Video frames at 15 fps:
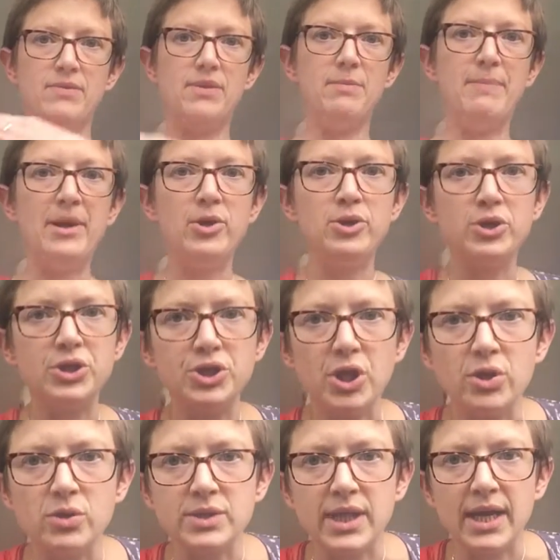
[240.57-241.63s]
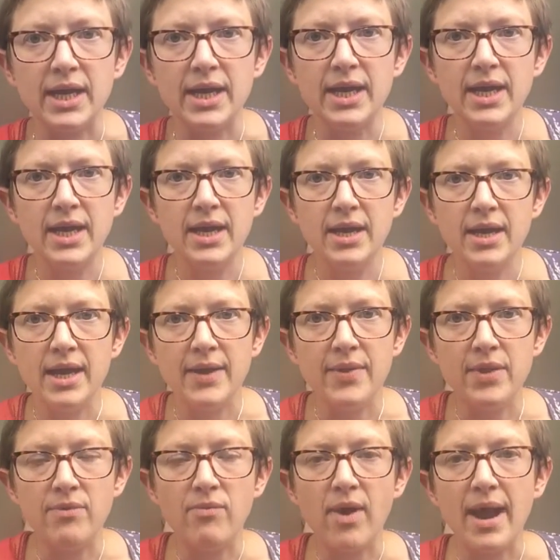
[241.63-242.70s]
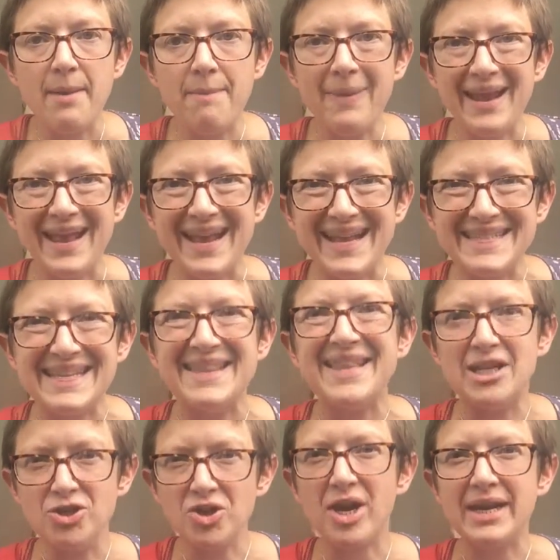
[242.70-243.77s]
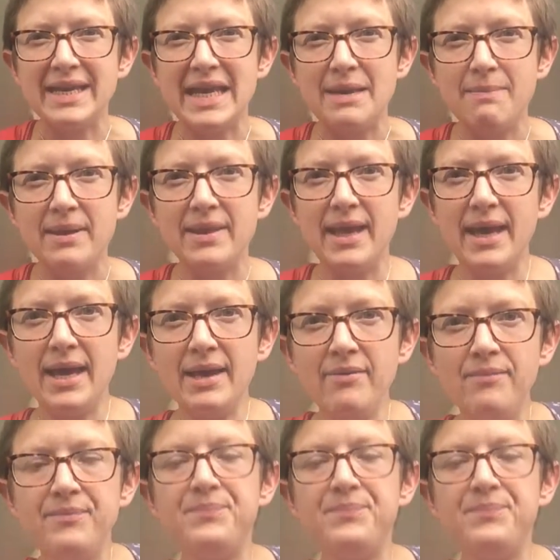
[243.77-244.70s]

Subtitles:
the bit on your shoulder in the right place and then try and keep it there.